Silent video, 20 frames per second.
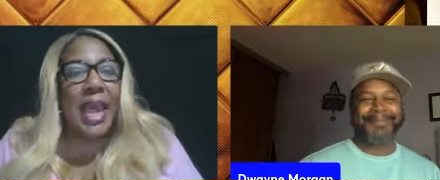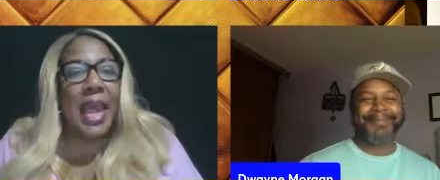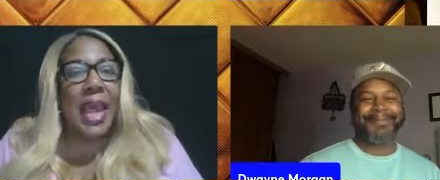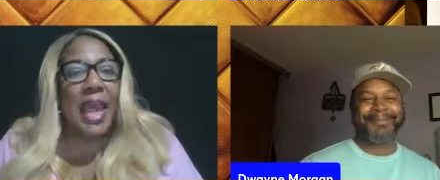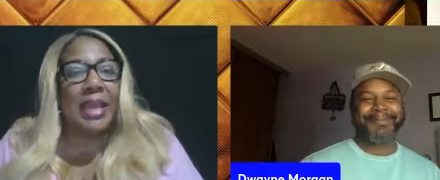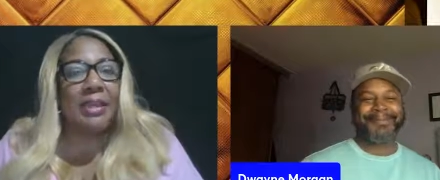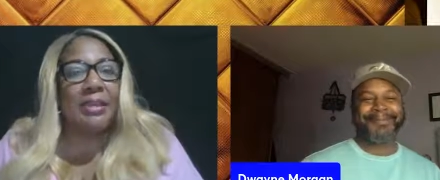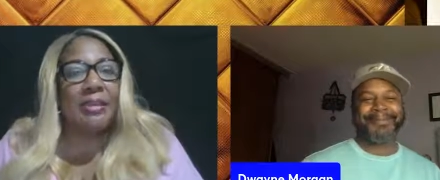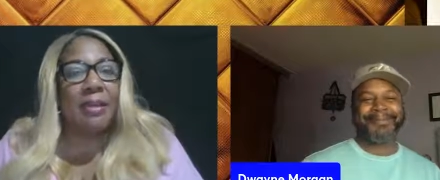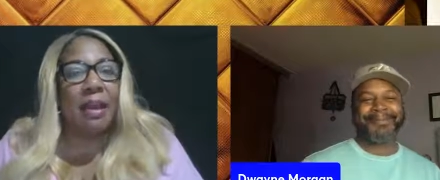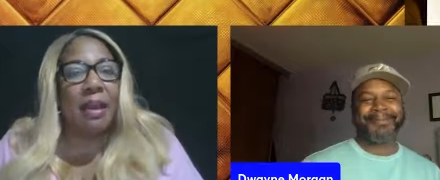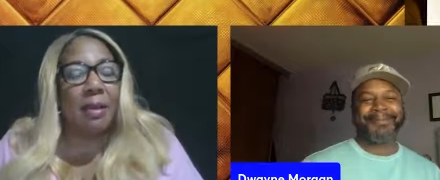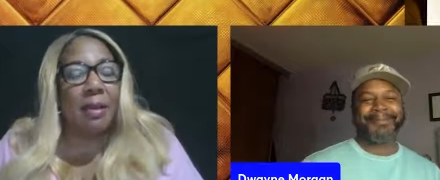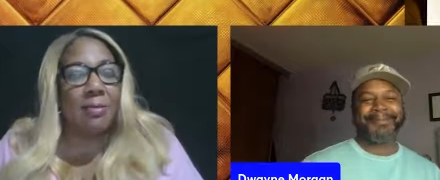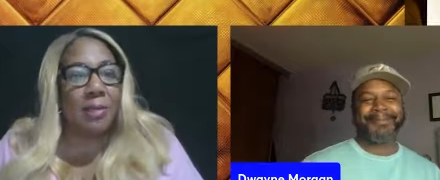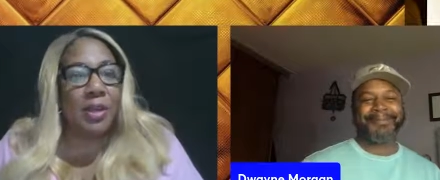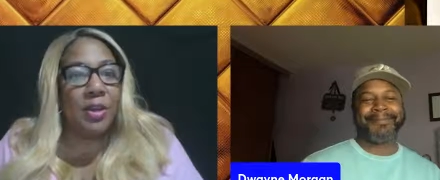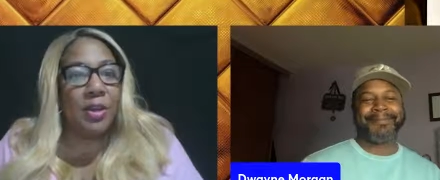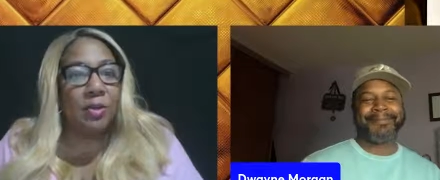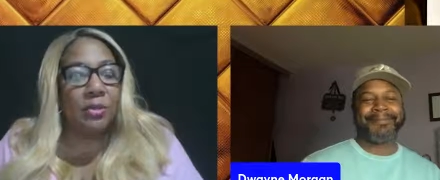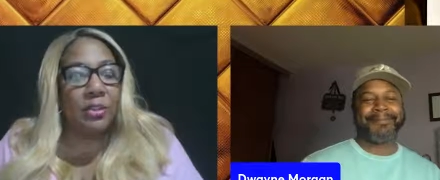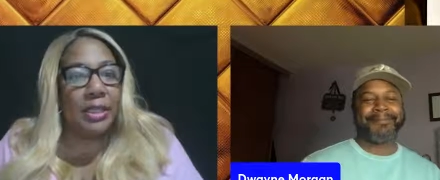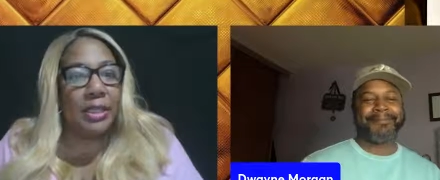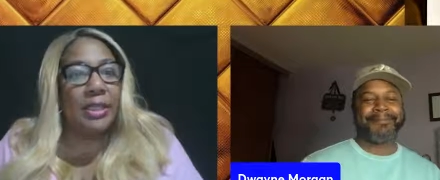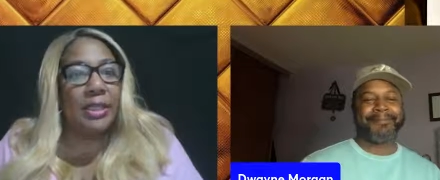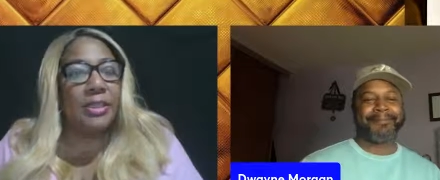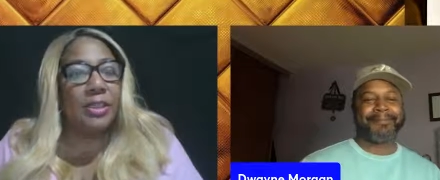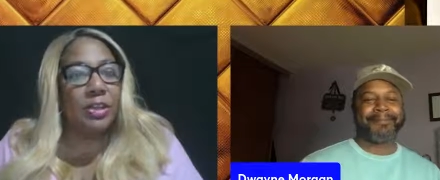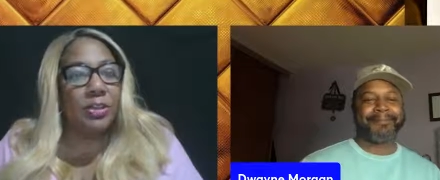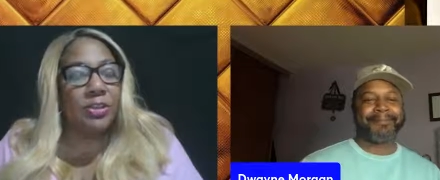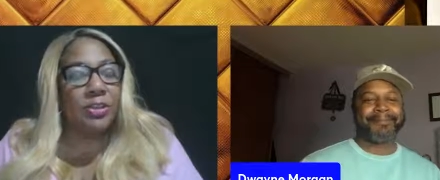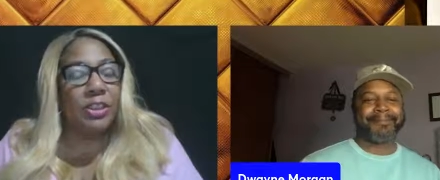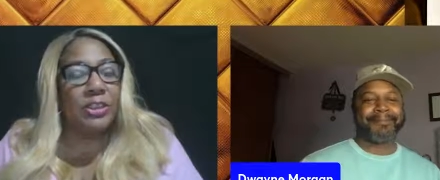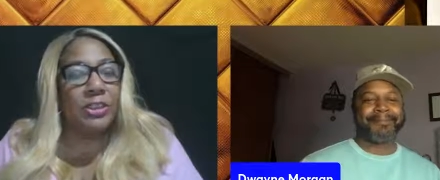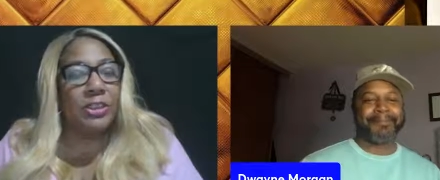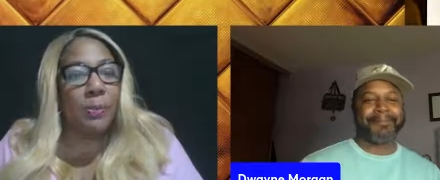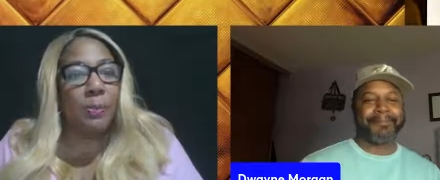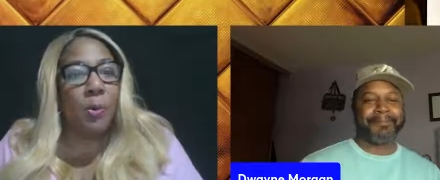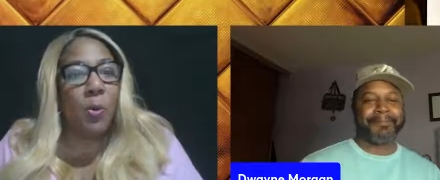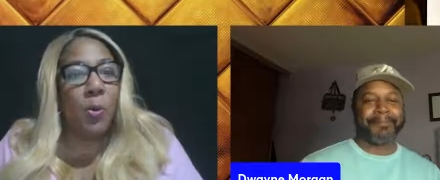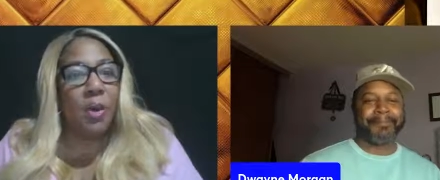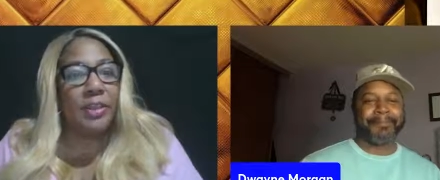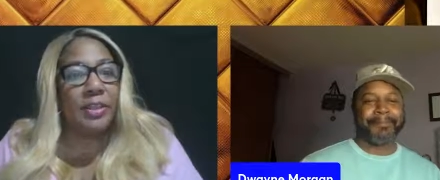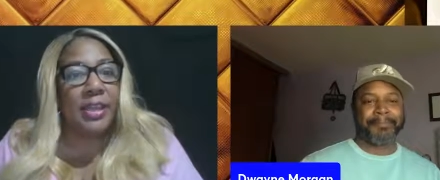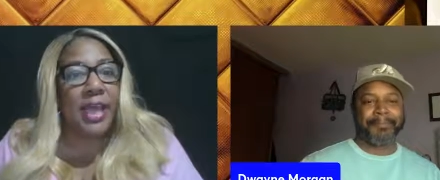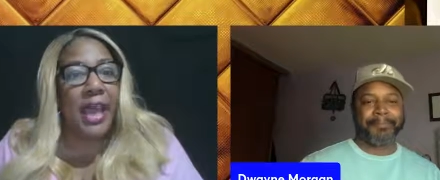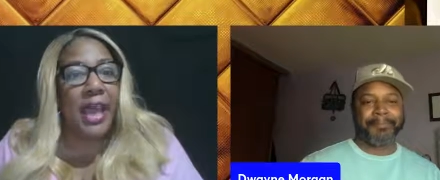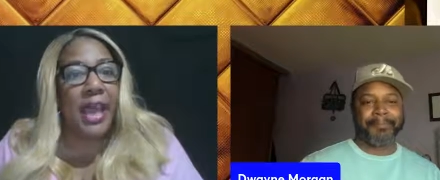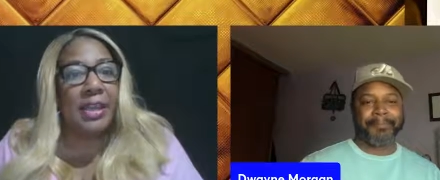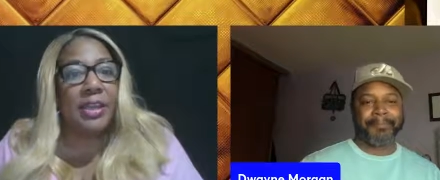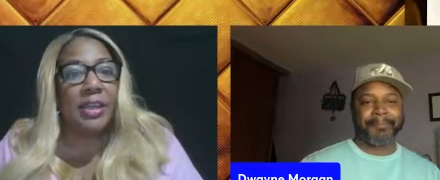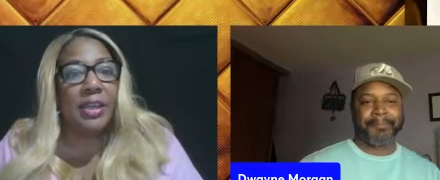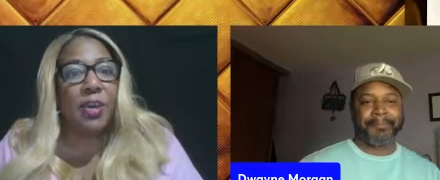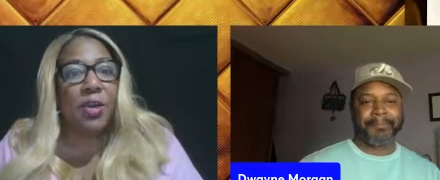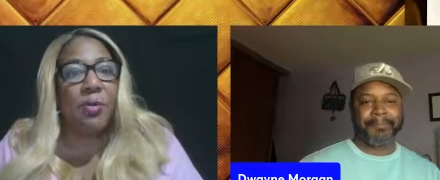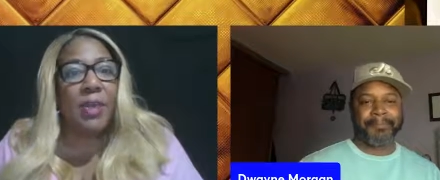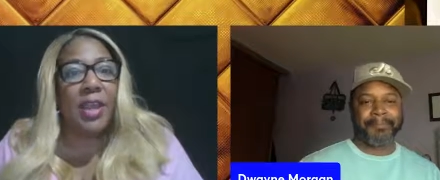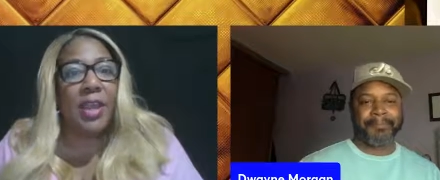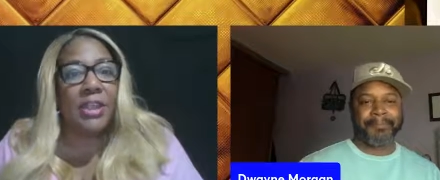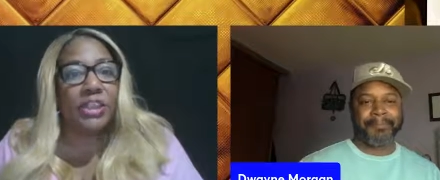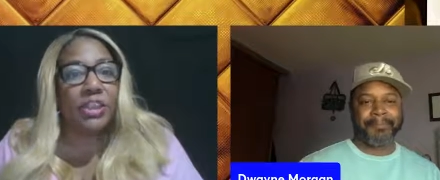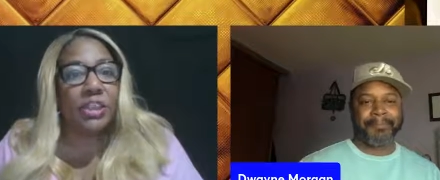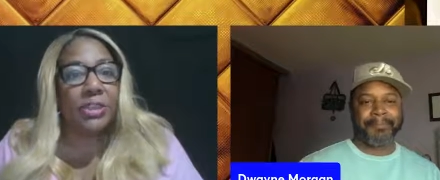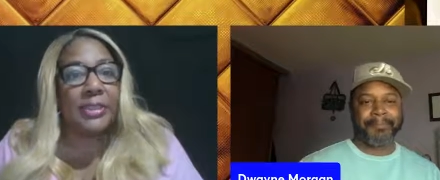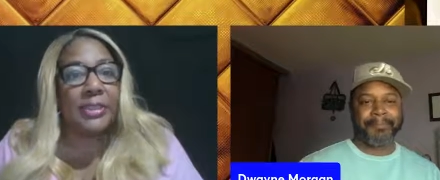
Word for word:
Speaker 1: And, um, you know, like, you know, just support that, you know, get your